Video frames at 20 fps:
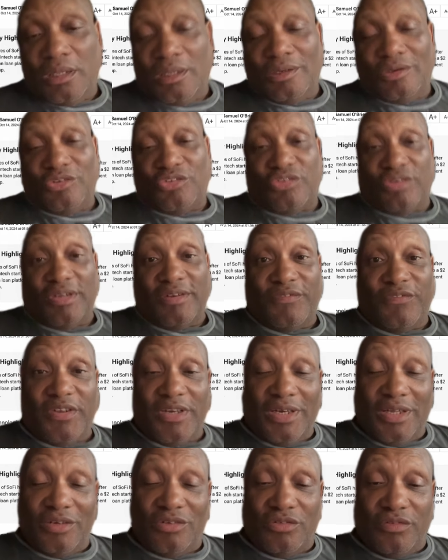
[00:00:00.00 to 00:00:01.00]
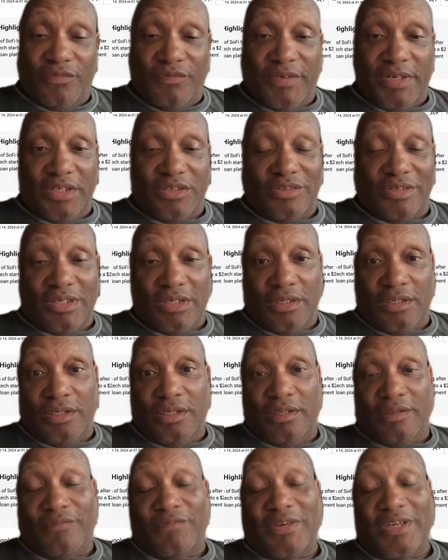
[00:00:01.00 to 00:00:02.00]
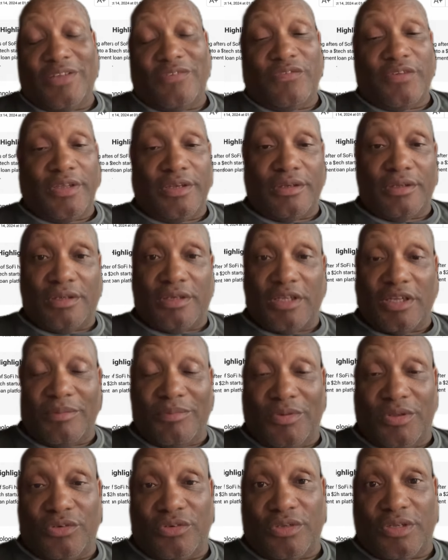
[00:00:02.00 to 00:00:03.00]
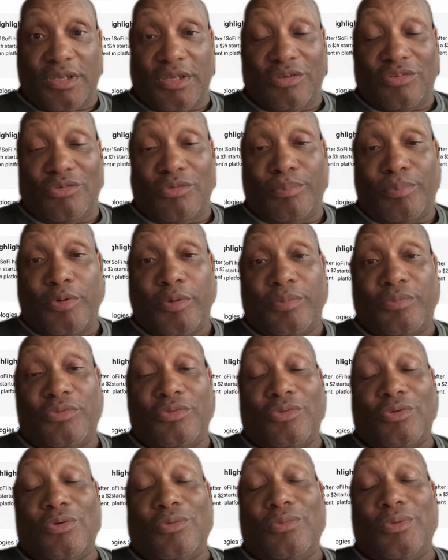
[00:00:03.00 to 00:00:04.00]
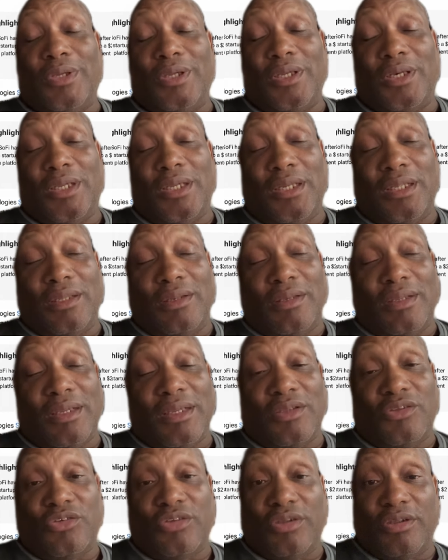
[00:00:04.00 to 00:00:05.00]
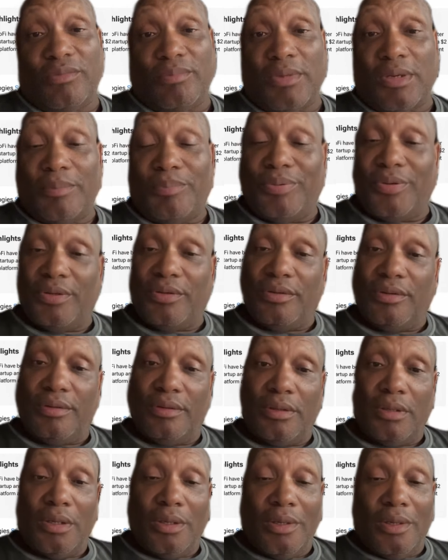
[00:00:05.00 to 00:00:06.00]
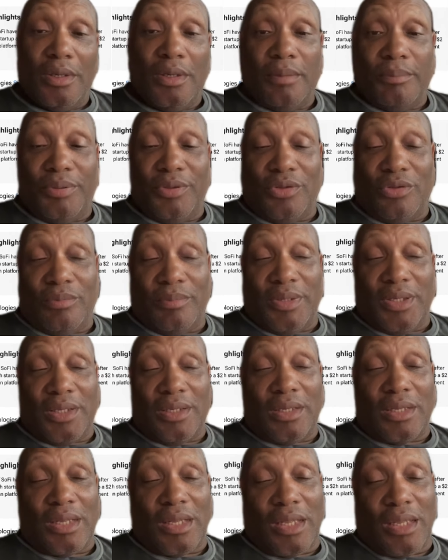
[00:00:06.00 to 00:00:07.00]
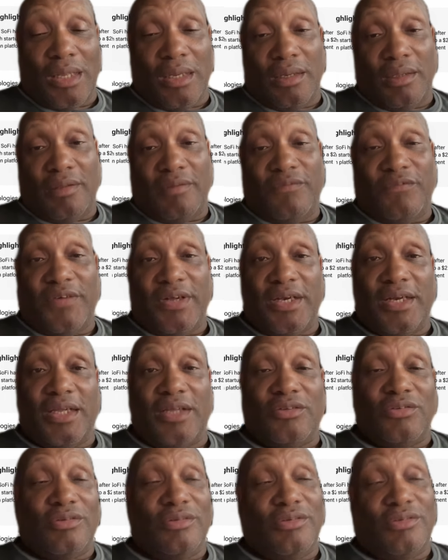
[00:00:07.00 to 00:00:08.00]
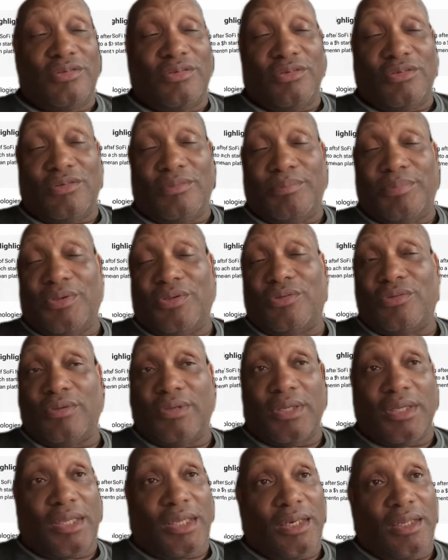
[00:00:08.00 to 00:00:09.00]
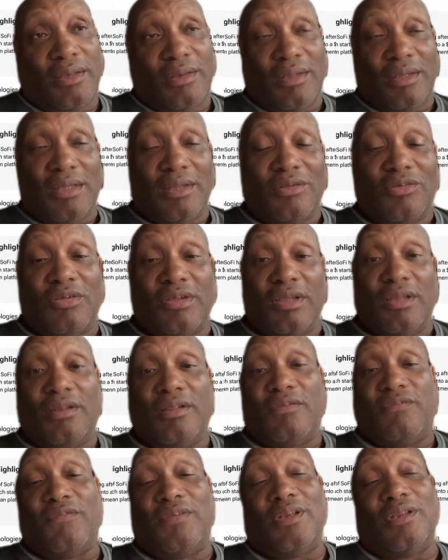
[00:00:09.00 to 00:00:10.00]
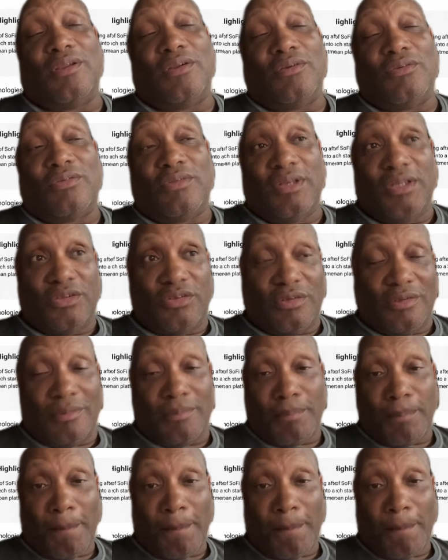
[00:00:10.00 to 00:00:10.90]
This is not financial advice, not legal advice for entertainment, educational purposes only, and anything I say is my opinion. Please don't make any financial decision based on anything I say in these videos. Listen,